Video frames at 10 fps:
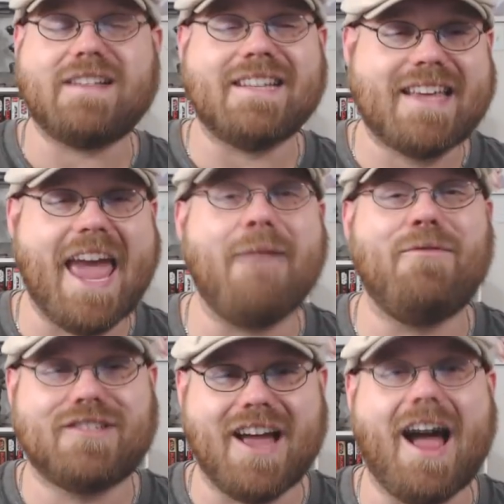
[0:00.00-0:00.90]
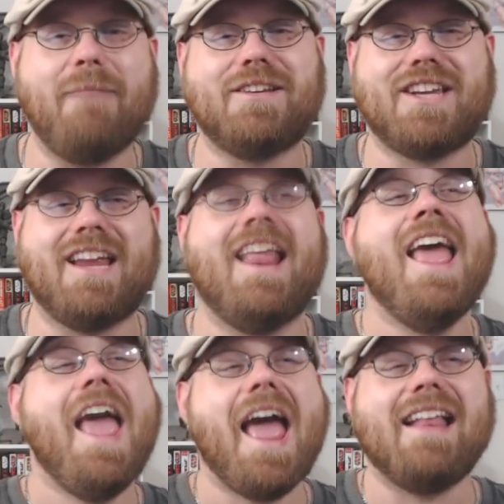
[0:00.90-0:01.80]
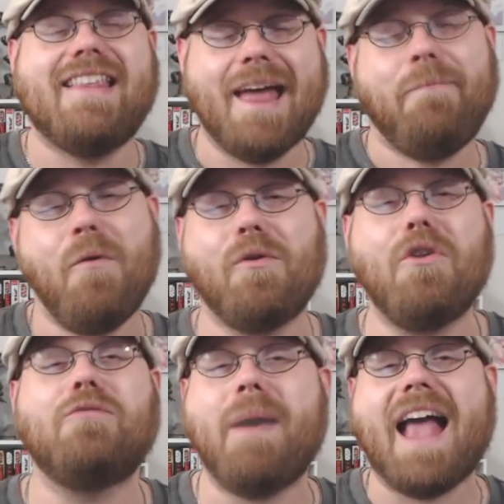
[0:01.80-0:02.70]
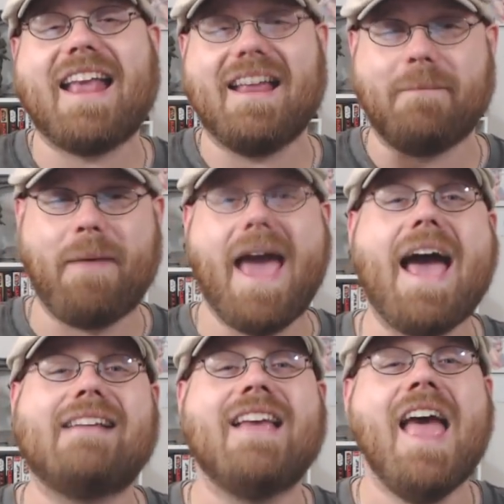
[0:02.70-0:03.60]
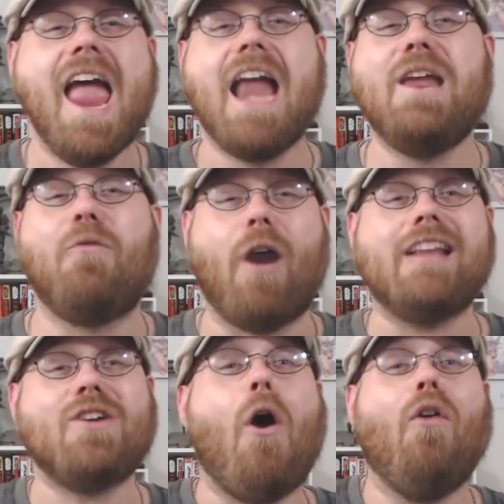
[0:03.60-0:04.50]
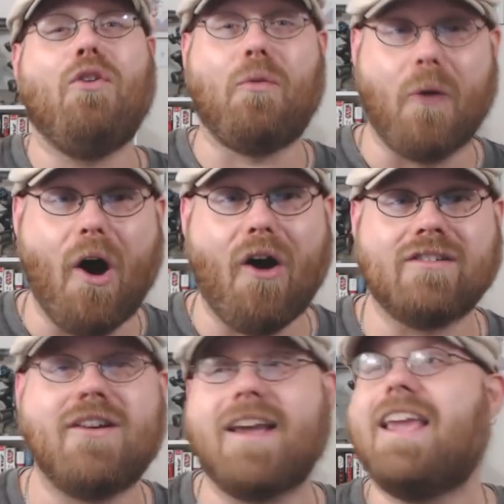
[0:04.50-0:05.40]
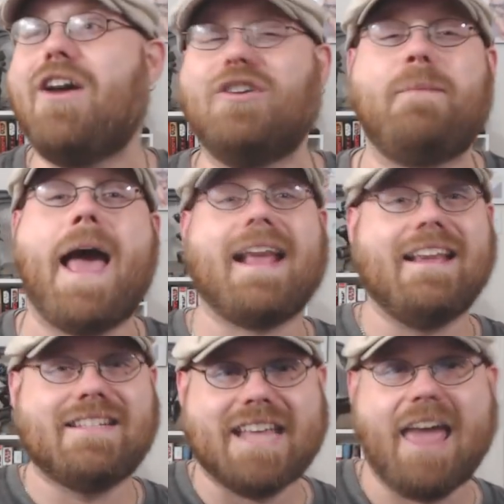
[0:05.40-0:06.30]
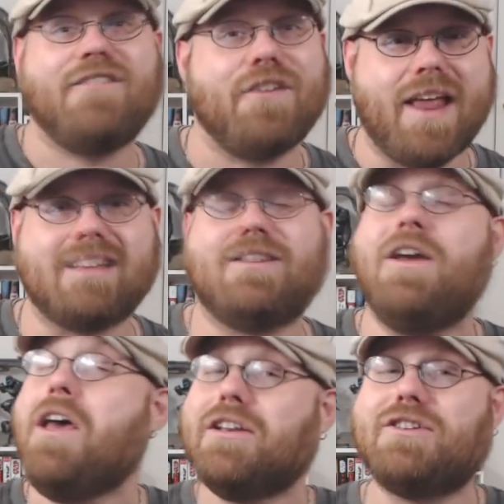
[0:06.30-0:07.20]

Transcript: fixes Cable's time machine, and Deadpool goes back in the past and he rights all the wrongs. Like he goes back, he saves Vanessa.